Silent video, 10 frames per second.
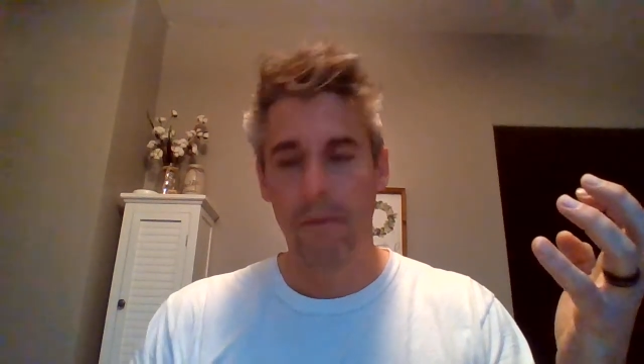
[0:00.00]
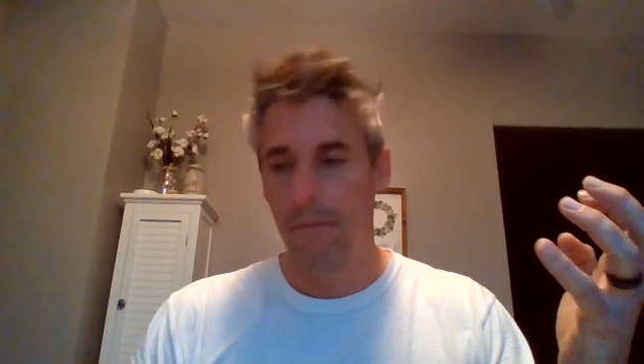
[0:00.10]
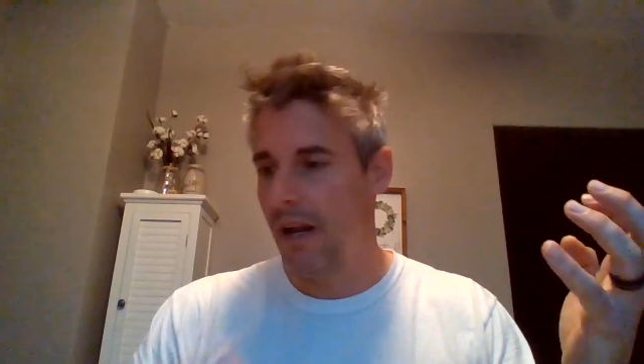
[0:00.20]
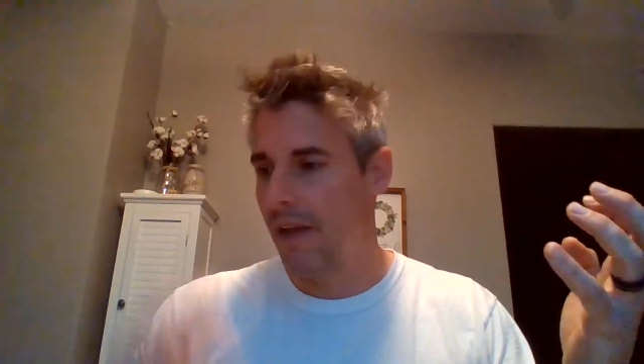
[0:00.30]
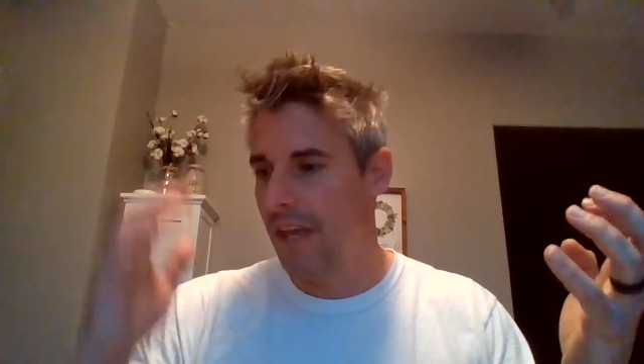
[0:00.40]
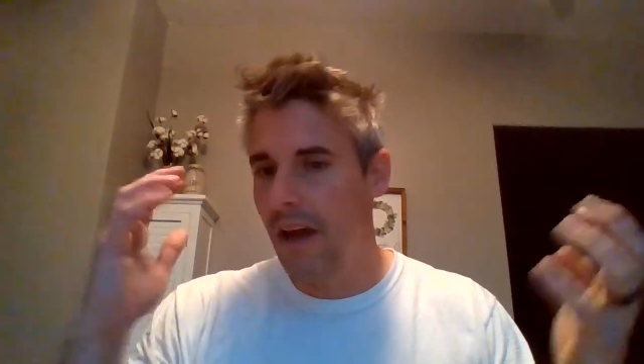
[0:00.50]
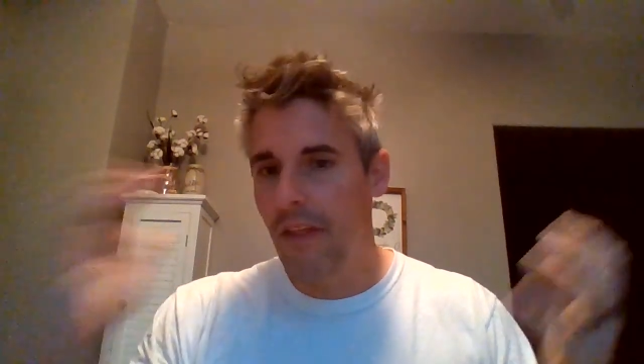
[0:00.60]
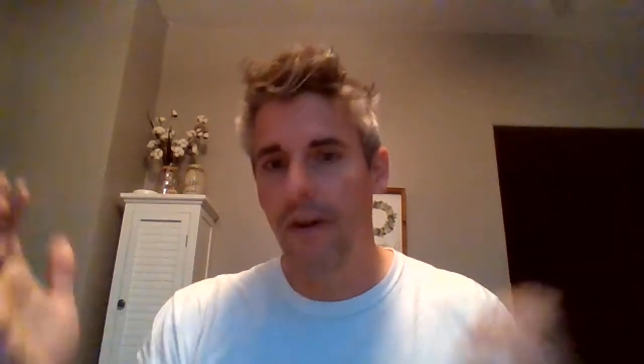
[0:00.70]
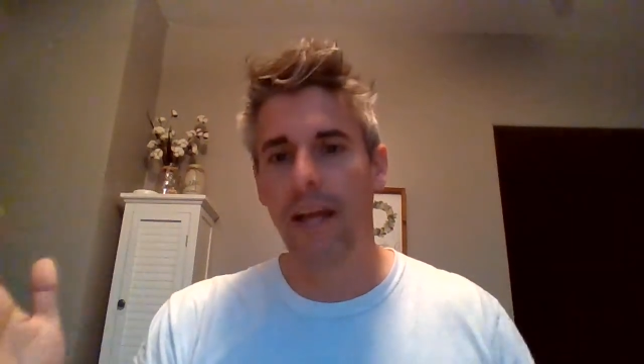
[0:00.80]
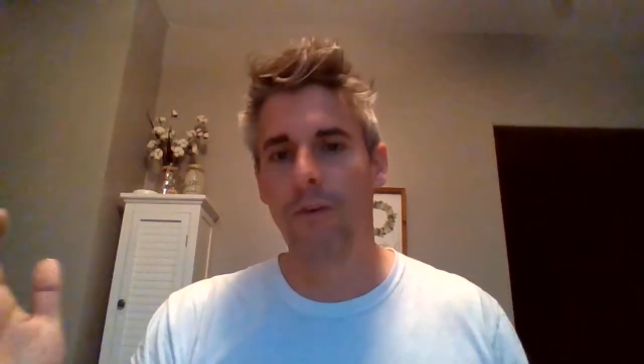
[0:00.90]
but on the
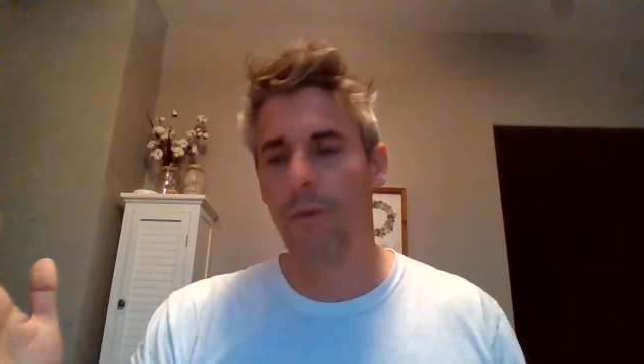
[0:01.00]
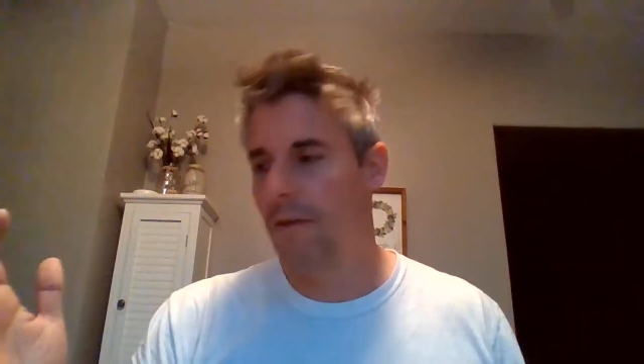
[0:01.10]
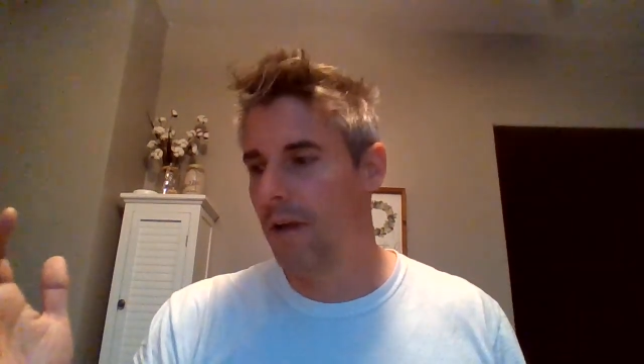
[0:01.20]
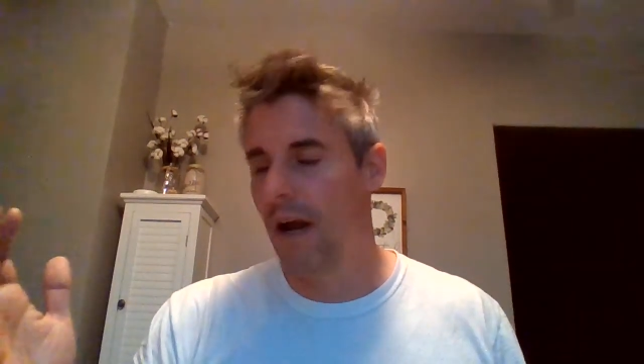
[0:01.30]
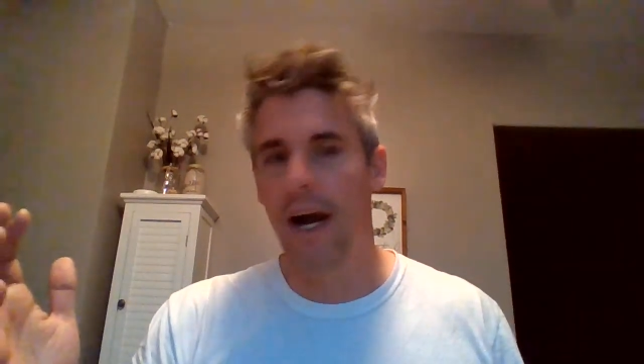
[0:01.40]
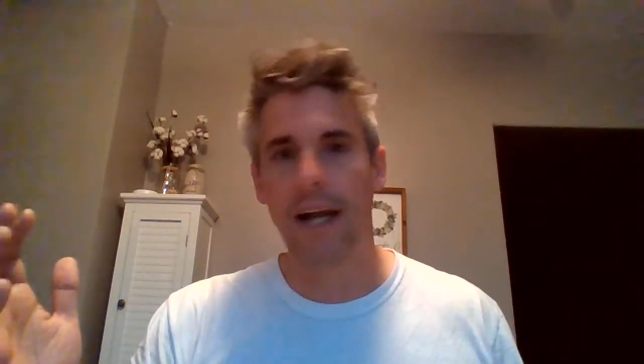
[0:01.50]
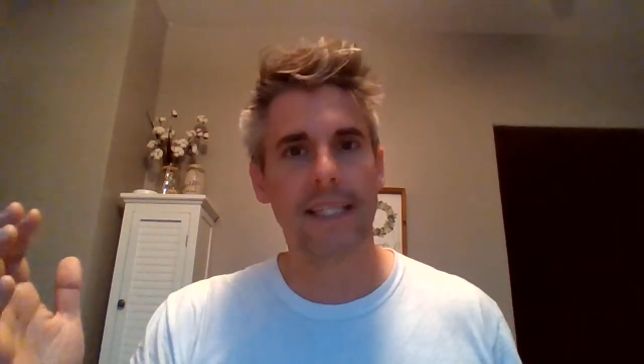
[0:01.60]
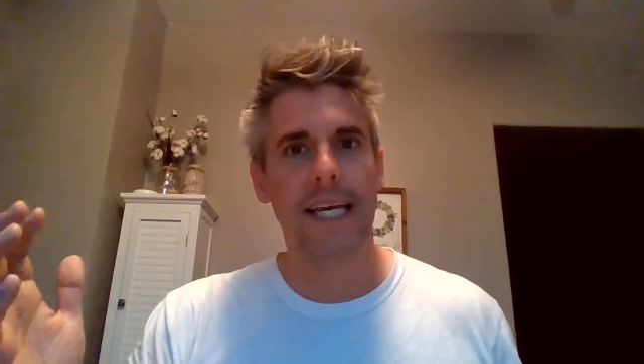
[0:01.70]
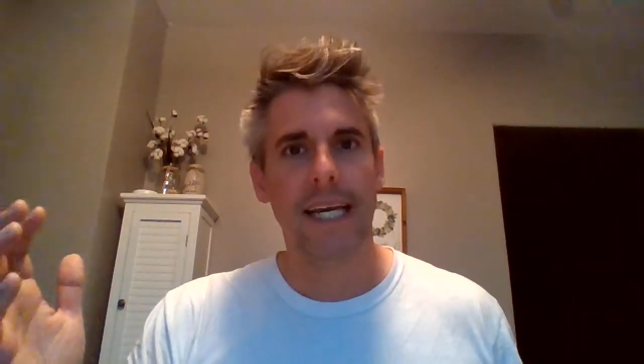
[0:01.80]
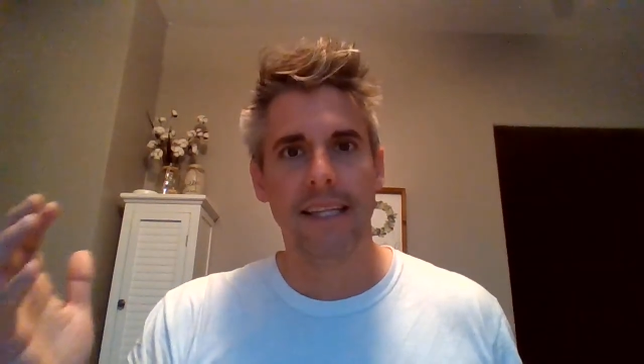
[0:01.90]
other end we've got
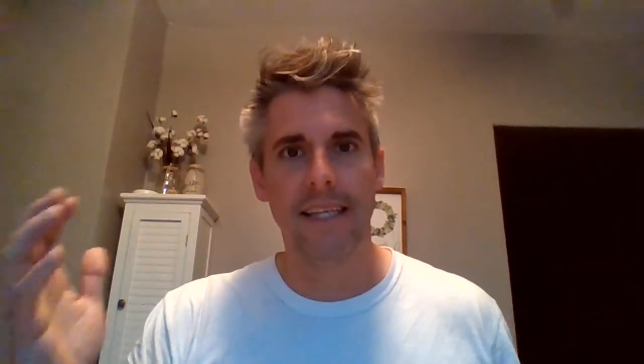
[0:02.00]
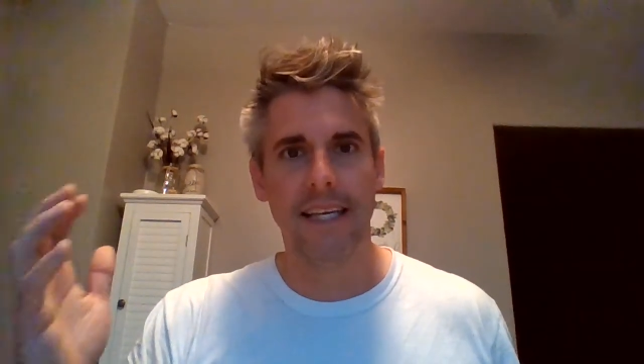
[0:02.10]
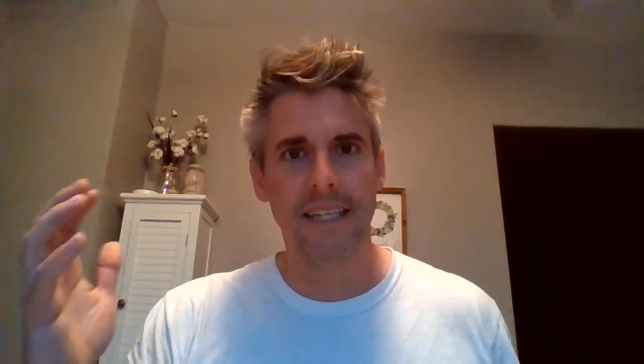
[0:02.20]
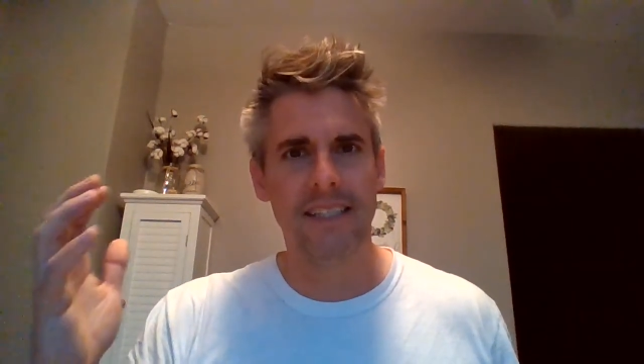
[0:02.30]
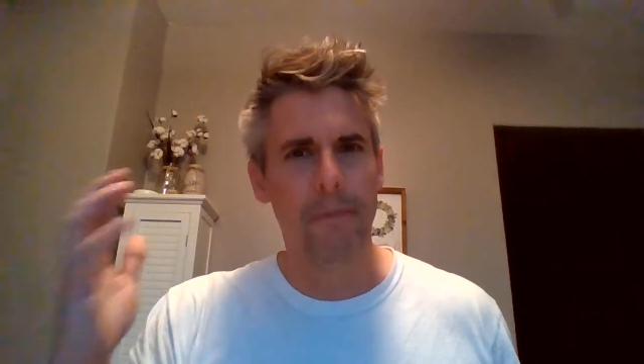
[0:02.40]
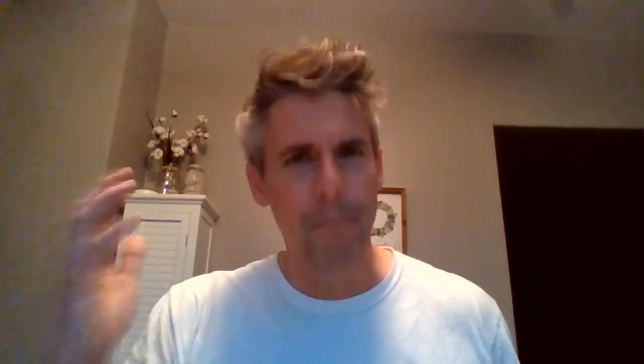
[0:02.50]
these